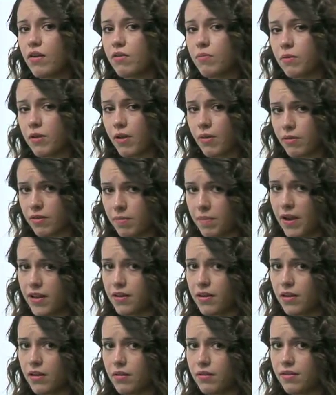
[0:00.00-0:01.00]
sp-
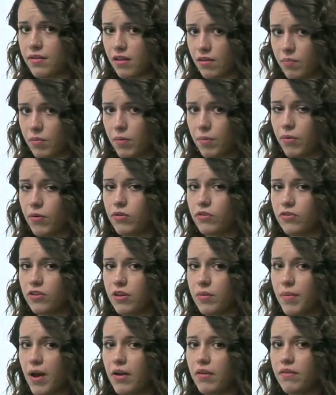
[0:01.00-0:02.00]
spend a
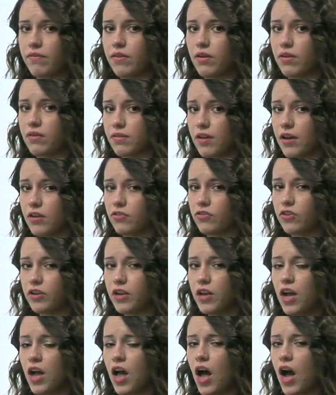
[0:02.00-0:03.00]
disproportionate amount of their
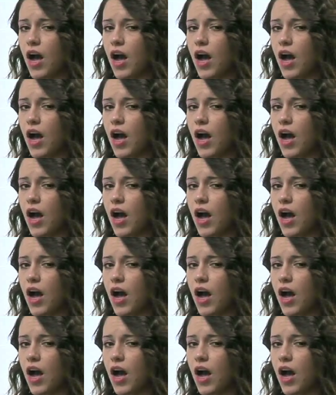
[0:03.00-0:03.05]
attention